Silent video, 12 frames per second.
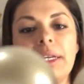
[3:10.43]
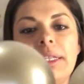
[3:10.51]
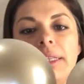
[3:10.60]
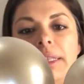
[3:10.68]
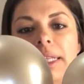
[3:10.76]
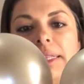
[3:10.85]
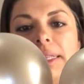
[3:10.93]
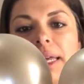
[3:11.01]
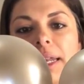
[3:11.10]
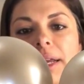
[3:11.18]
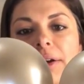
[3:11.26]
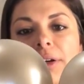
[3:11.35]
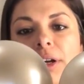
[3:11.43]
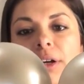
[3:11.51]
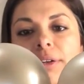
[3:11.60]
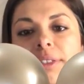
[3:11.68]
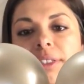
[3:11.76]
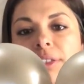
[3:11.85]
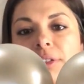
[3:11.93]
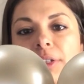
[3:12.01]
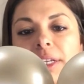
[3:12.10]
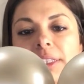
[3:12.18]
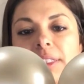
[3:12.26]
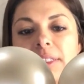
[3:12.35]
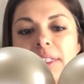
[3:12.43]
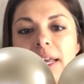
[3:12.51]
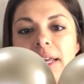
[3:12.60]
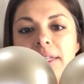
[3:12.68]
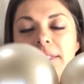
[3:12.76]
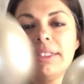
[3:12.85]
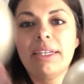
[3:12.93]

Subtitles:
Let that air go until you get the size.